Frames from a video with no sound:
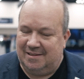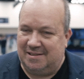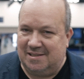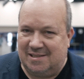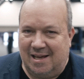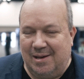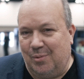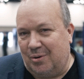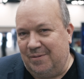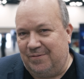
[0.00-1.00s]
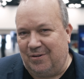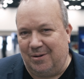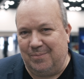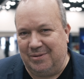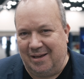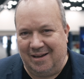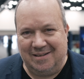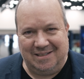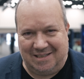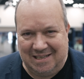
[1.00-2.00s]
This is Morten from the
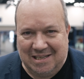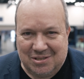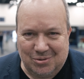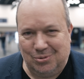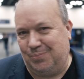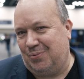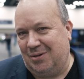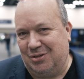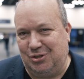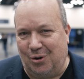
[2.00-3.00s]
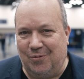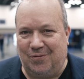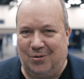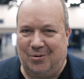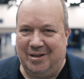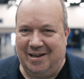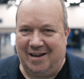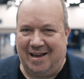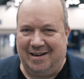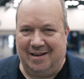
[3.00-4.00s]
D-Scoop show floor
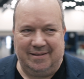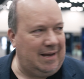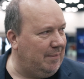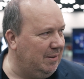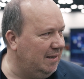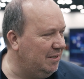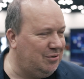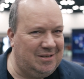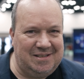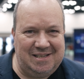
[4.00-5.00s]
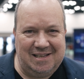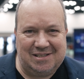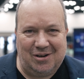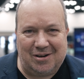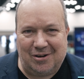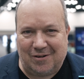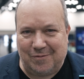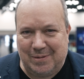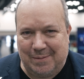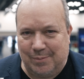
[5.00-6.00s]
here, and I mean, as you can see, there's not a lot
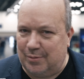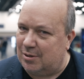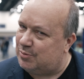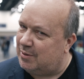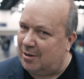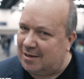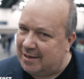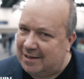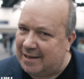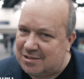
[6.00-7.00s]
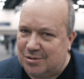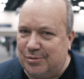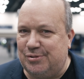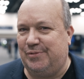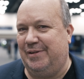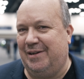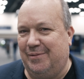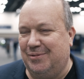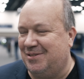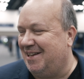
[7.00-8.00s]
of people because we got a little exclusive here,
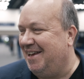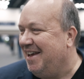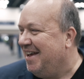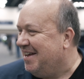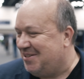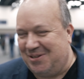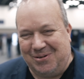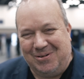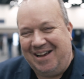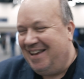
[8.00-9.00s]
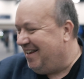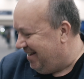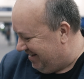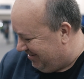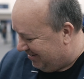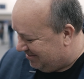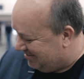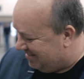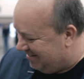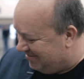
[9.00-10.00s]
I would say. So Eli, great
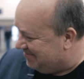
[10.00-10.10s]
to see you.